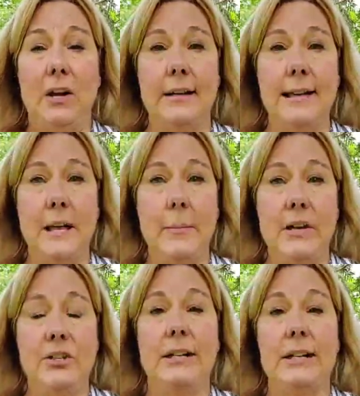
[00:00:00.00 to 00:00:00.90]
on keeping
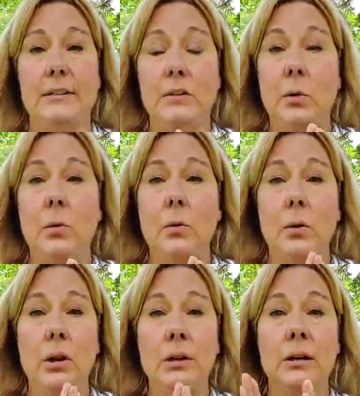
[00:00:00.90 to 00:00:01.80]
your chickens
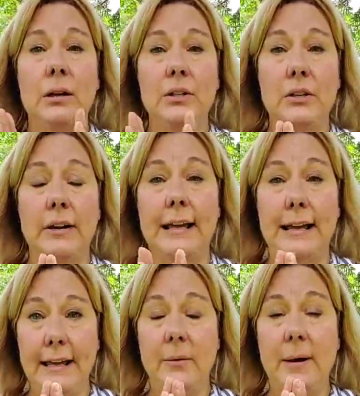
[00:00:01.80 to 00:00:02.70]
cool during a
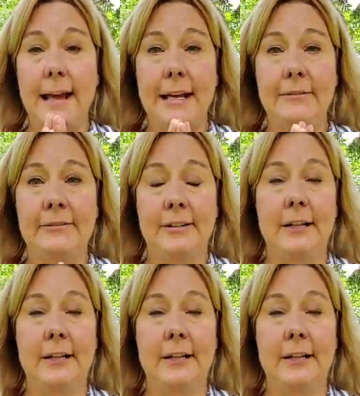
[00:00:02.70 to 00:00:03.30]
heat wave.